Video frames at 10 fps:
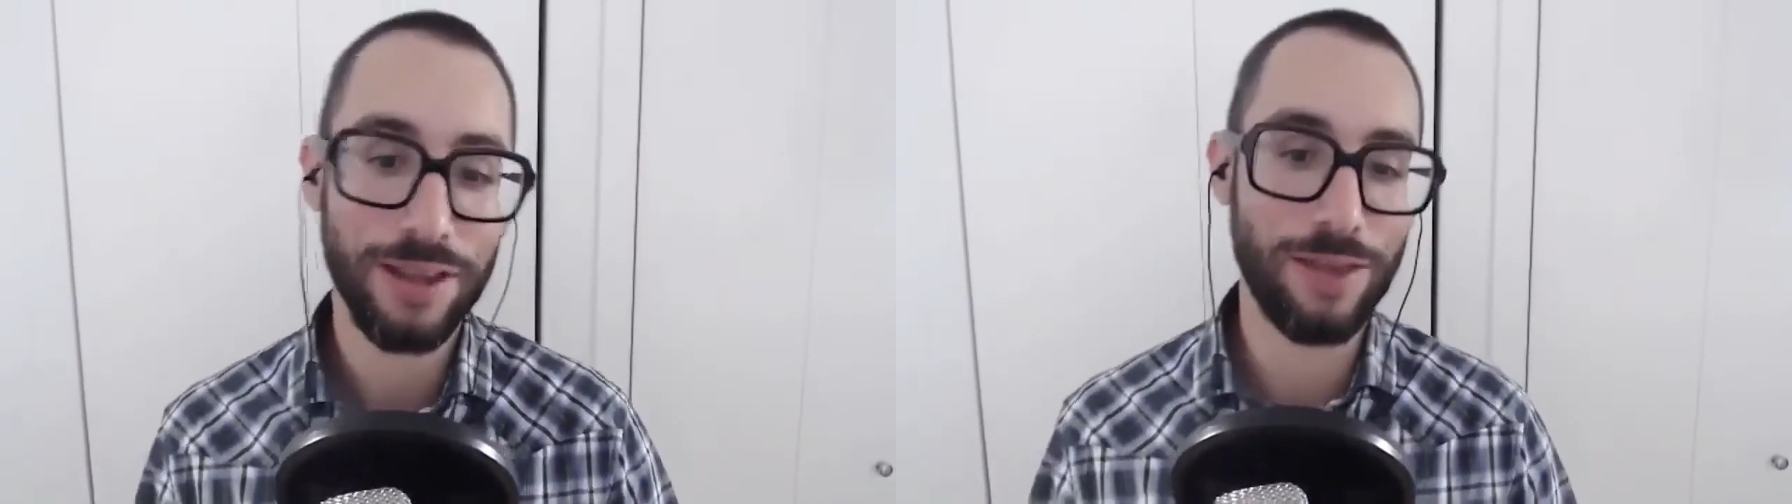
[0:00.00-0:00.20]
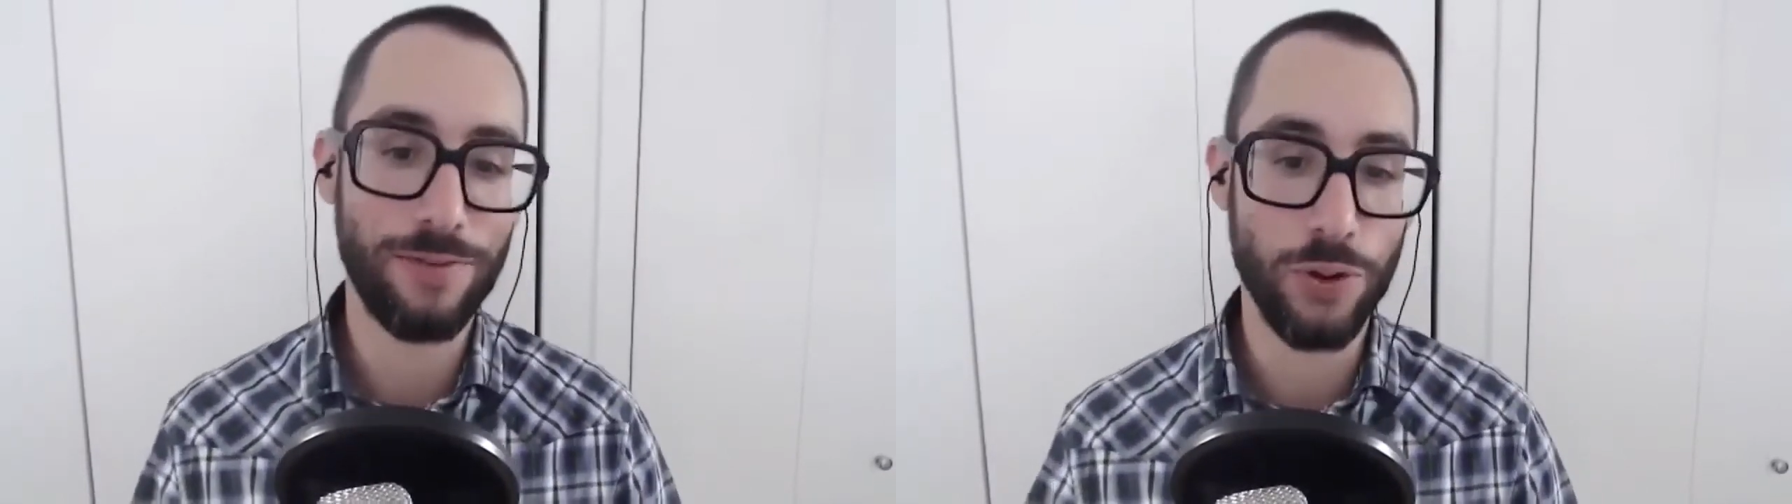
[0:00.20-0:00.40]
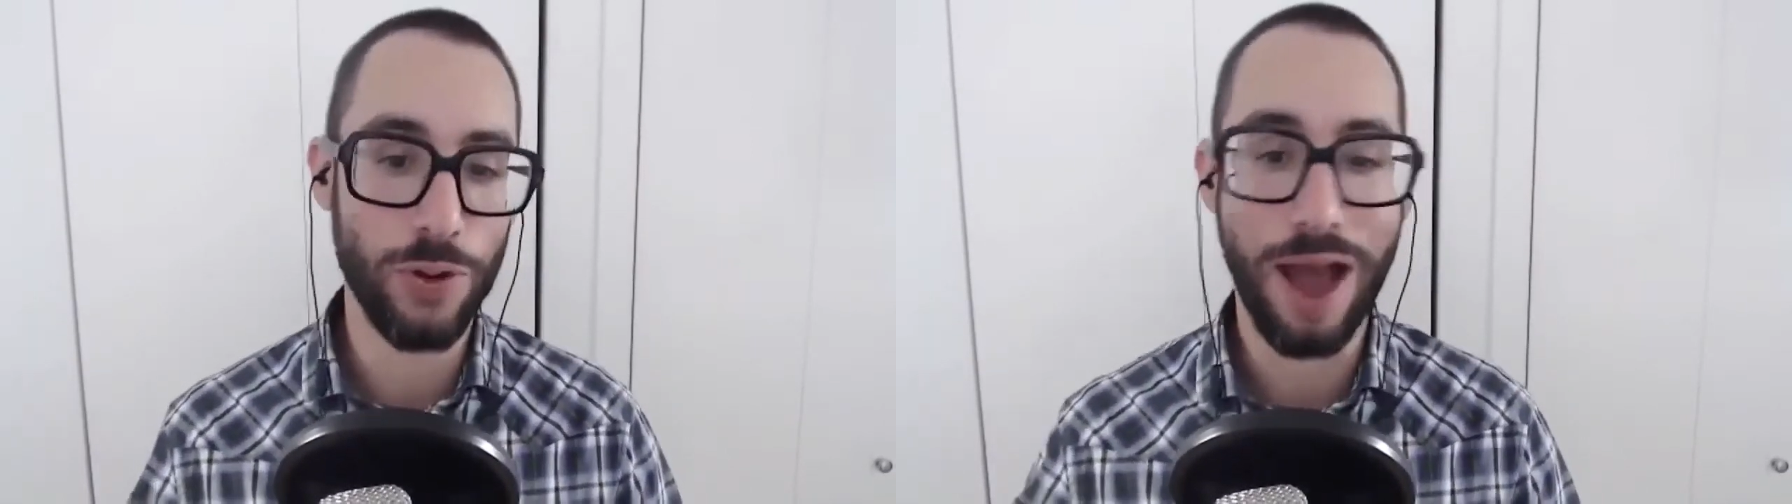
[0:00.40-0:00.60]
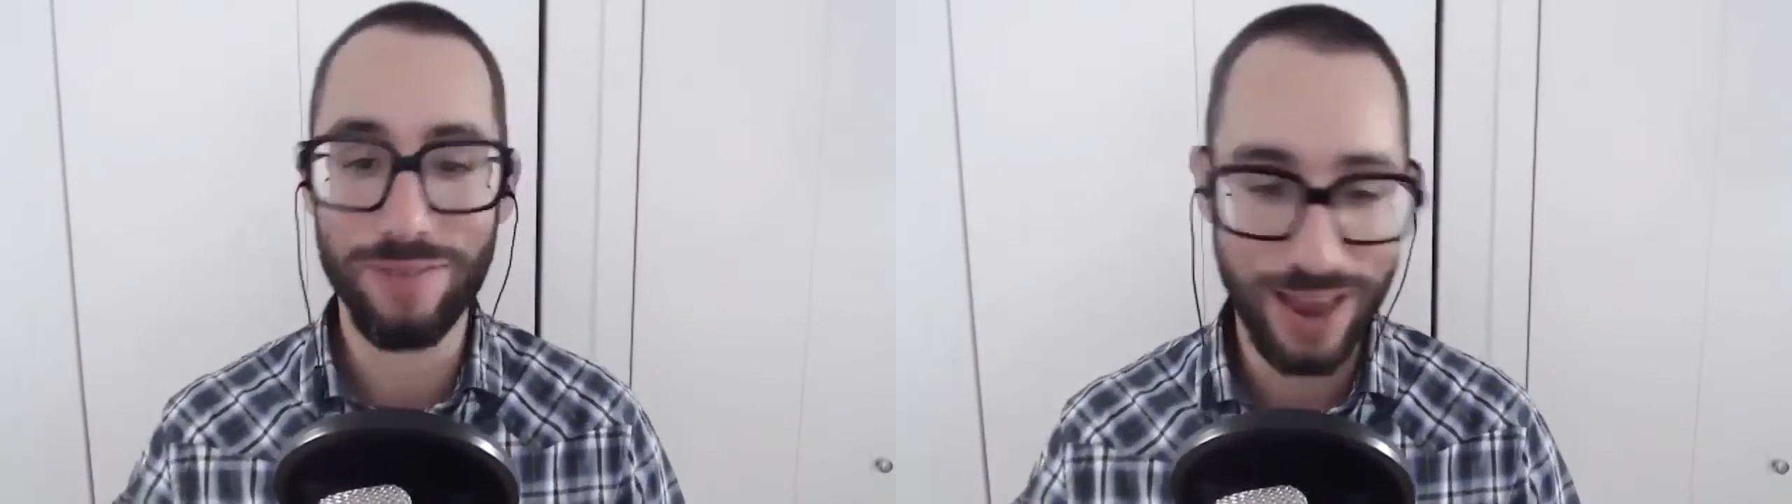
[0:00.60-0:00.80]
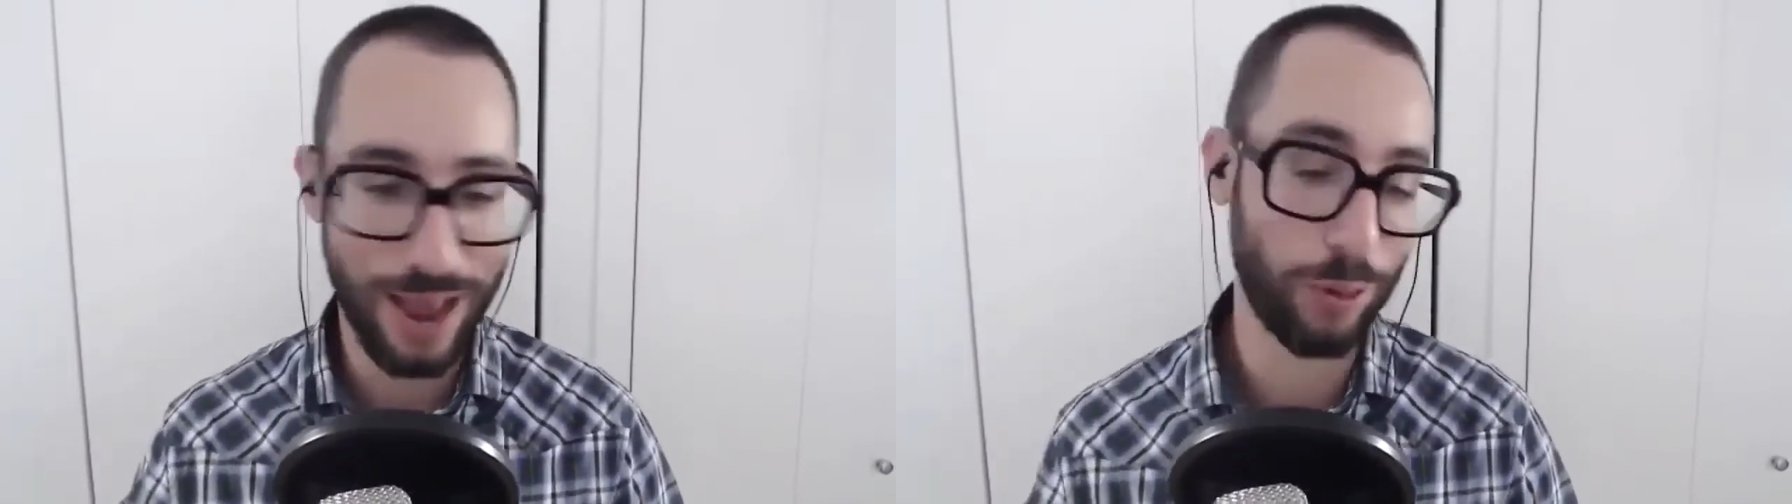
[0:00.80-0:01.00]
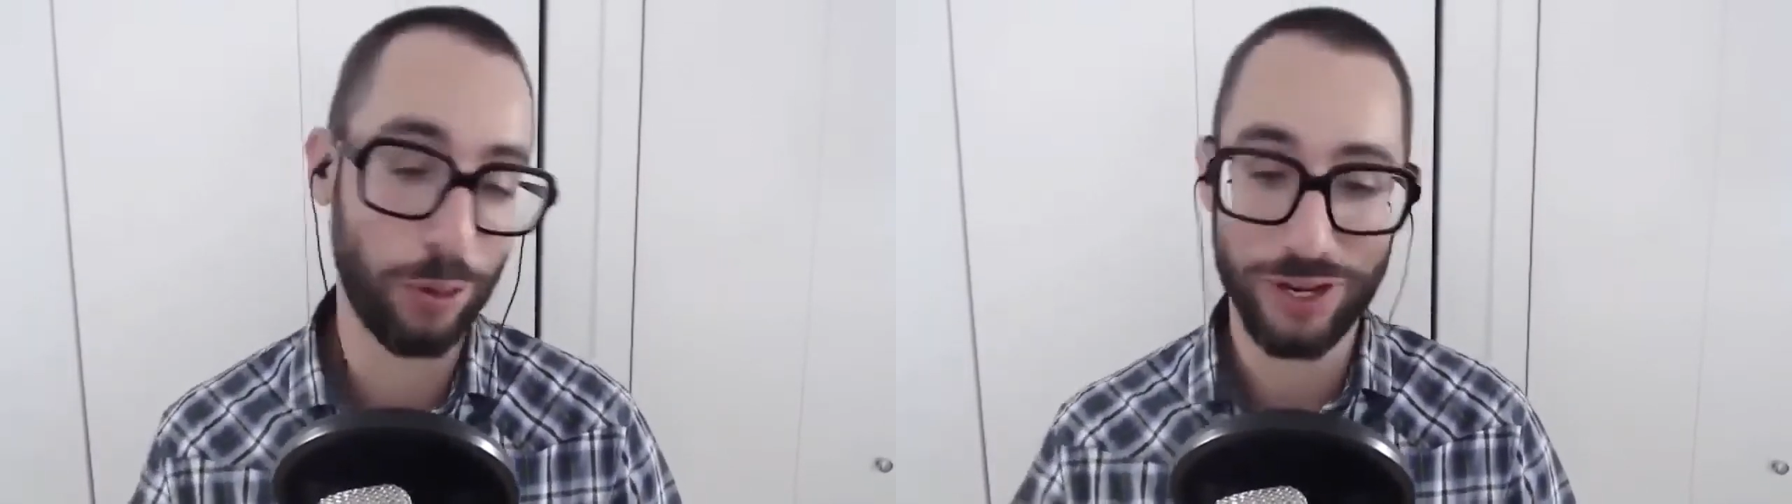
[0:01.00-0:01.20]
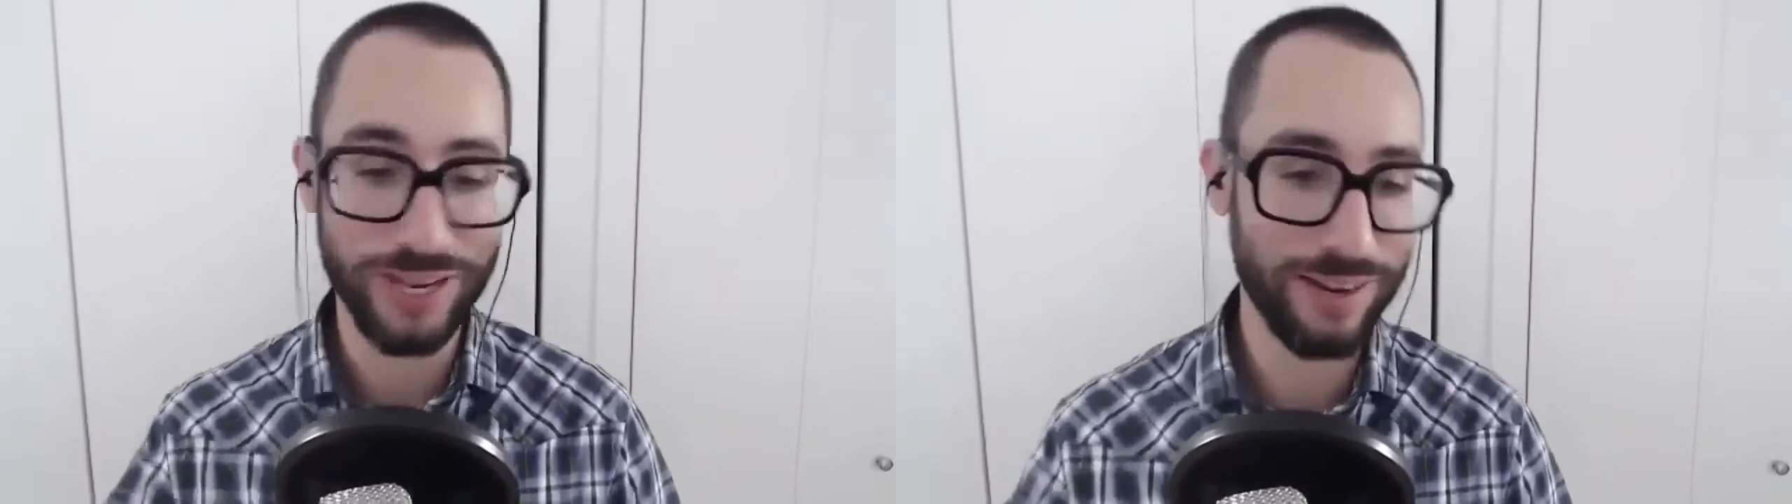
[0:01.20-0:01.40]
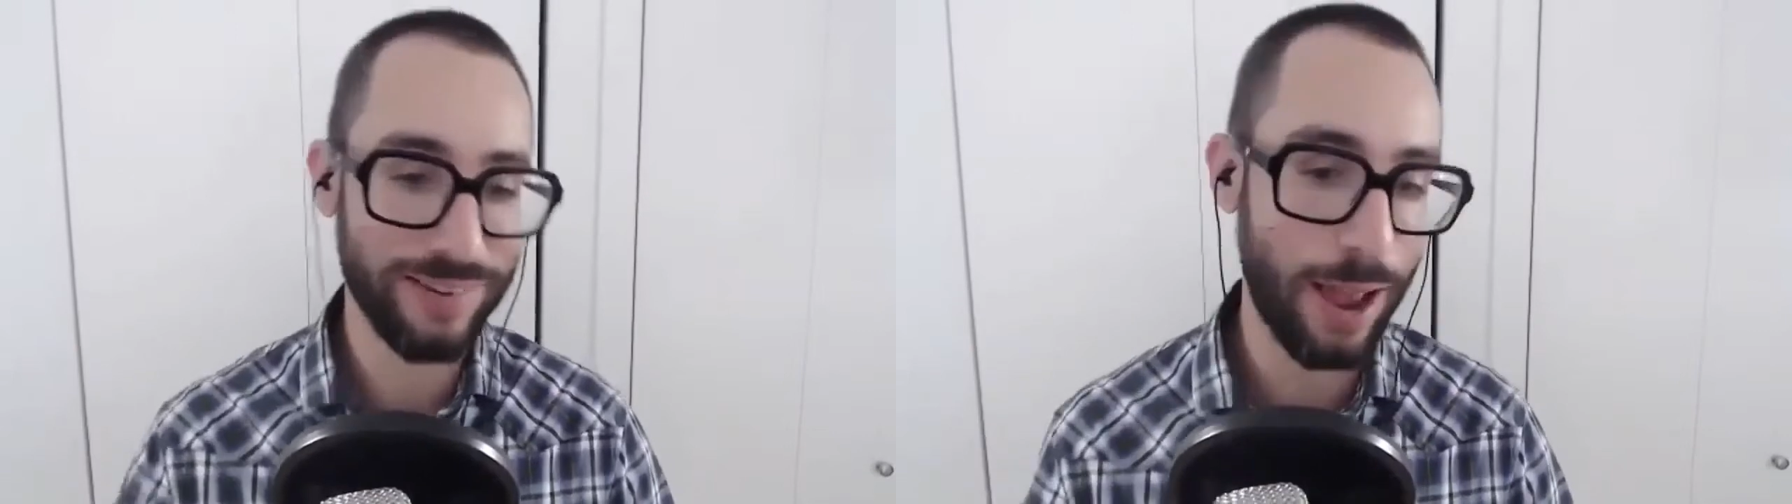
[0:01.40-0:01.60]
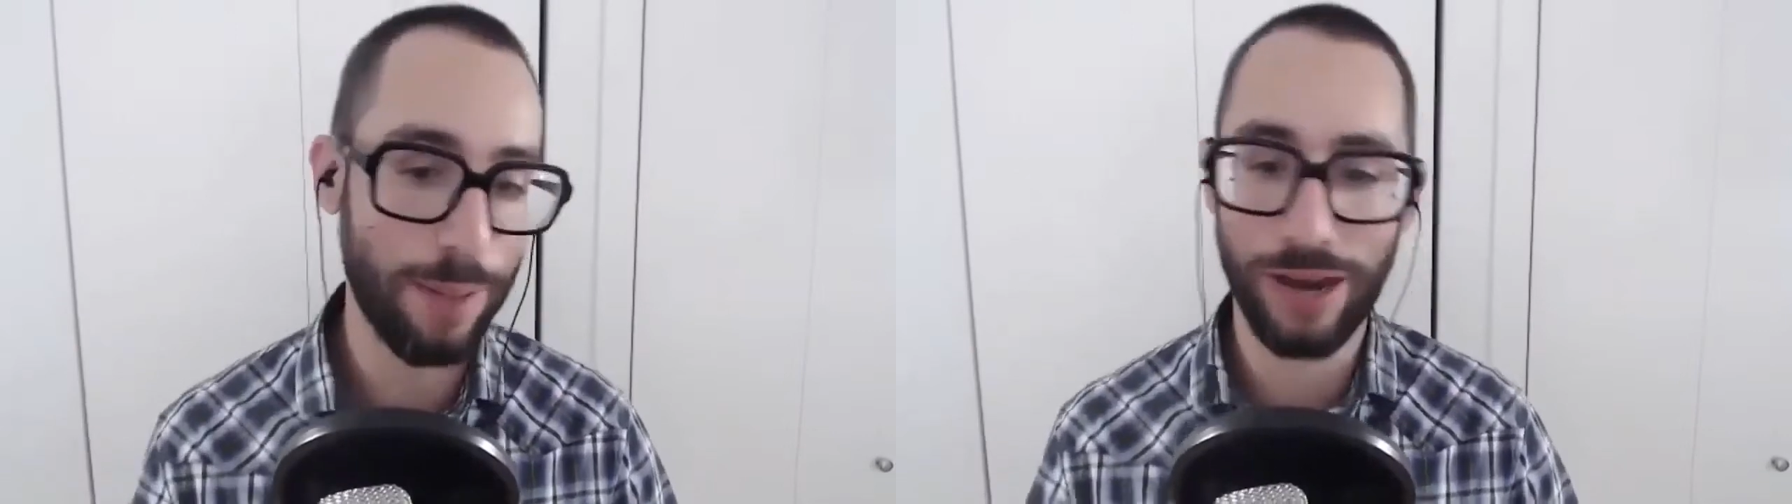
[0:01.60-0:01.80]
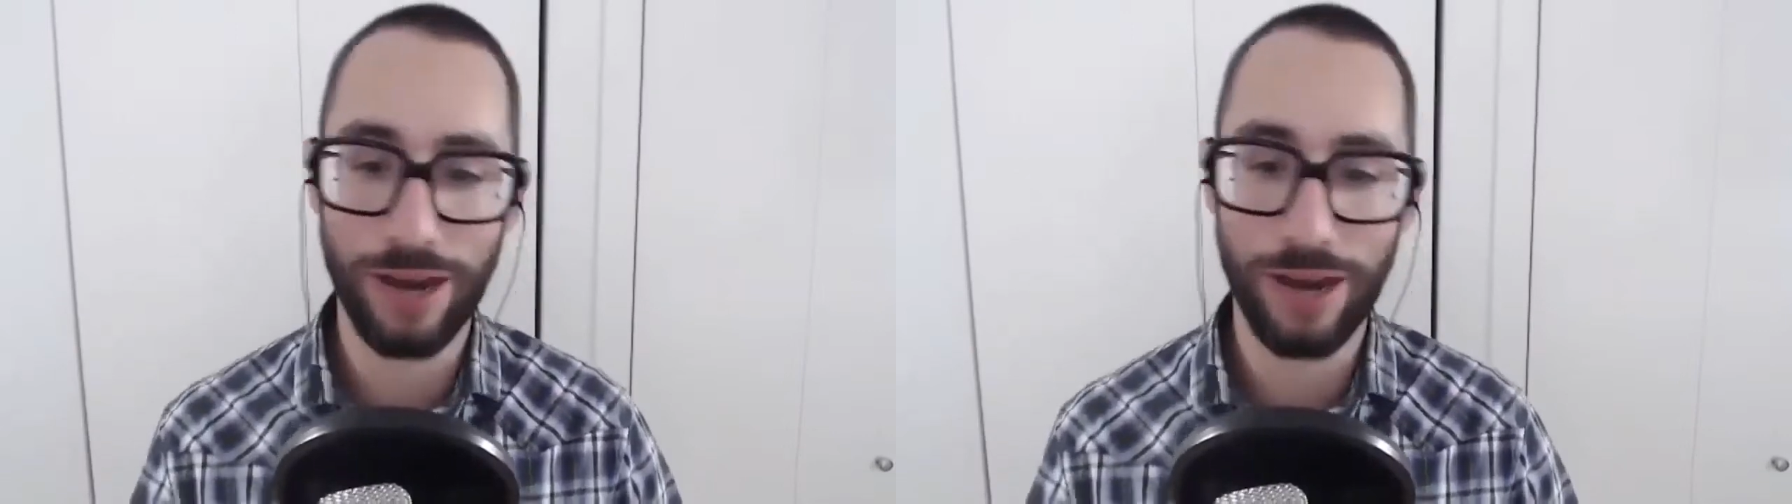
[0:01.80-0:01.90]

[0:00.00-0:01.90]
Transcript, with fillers: If you have a tablet or can get a tablet,